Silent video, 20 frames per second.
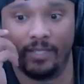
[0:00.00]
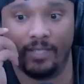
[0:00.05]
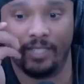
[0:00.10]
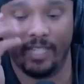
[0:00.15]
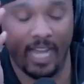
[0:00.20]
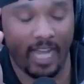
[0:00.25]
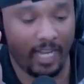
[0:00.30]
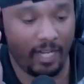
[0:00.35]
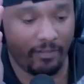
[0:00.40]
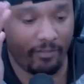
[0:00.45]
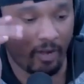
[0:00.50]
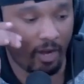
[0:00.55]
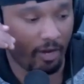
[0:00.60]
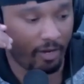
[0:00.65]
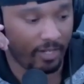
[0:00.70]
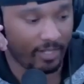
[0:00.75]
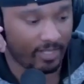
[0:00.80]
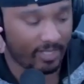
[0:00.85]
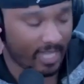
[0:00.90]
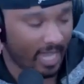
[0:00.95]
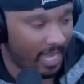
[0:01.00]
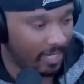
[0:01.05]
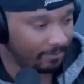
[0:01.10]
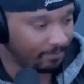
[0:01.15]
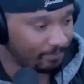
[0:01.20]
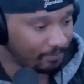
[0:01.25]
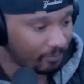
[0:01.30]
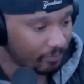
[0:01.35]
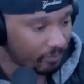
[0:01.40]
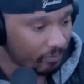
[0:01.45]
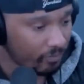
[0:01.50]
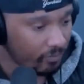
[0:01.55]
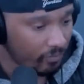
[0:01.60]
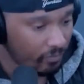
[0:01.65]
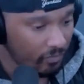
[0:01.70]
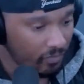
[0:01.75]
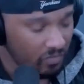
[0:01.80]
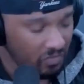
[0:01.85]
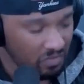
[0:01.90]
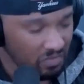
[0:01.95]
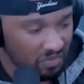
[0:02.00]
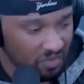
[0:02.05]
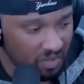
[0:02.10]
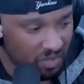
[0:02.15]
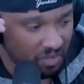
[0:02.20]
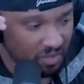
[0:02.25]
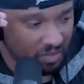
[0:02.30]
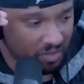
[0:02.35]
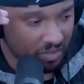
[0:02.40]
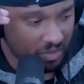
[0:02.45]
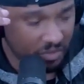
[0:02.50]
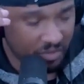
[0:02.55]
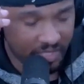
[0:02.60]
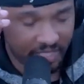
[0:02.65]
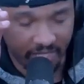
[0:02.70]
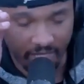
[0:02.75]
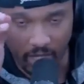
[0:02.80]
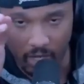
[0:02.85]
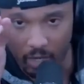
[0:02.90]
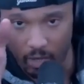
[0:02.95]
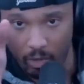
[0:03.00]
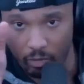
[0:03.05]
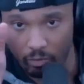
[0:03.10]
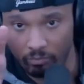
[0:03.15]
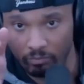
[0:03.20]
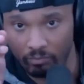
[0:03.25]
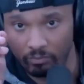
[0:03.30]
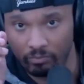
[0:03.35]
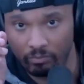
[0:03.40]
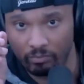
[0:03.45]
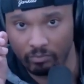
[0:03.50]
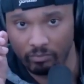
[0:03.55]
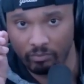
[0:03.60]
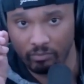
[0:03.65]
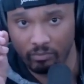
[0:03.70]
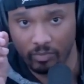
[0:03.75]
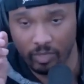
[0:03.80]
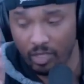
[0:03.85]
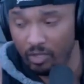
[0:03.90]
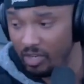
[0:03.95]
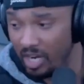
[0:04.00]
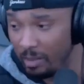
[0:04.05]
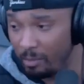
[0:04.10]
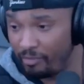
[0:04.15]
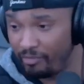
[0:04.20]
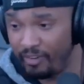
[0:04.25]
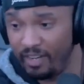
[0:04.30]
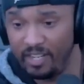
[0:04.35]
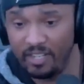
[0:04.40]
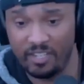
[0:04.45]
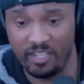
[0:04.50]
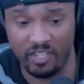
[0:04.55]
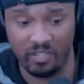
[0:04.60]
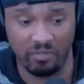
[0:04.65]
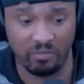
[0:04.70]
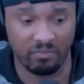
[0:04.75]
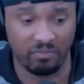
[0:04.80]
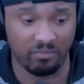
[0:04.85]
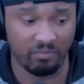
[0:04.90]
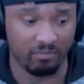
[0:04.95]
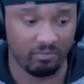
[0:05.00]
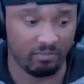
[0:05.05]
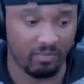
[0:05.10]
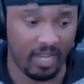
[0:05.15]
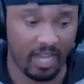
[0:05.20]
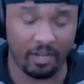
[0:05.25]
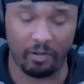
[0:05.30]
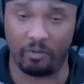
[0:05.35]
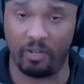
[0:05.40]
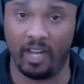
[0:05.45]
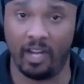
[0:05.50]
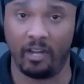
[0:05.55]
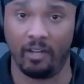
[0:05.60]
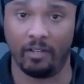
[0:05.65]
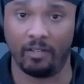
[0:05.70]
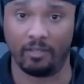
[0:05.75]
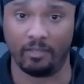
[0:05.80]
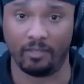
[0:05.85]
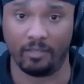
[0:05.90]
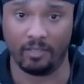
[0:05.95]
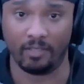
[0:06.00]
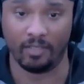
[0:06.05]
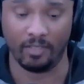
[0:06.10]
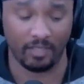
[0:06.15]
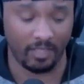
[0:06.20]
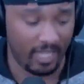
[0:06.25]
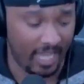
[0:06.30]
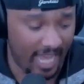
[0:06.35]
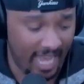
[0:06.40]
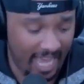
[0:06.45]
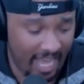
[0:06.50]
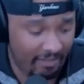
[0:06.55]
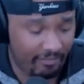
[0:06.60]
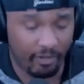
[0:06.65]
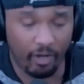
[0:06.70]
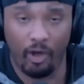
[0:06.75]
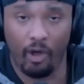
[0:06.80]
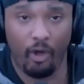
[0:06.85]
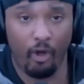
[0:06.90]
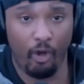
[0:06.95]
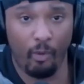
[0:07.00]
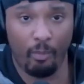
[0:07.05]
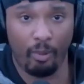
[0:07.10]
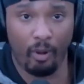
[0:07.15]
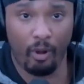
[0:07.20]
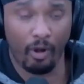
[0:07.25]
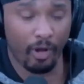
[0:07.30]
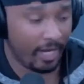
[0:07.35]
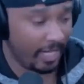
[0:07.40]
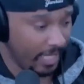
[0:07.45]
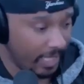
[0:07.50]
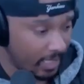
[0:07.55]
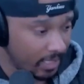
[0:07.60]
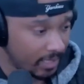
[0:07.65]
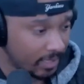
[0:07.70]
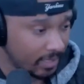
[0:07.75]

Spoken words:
kind of artist that you sit home, you can grab a friend or two. I don't care. Have a whole party.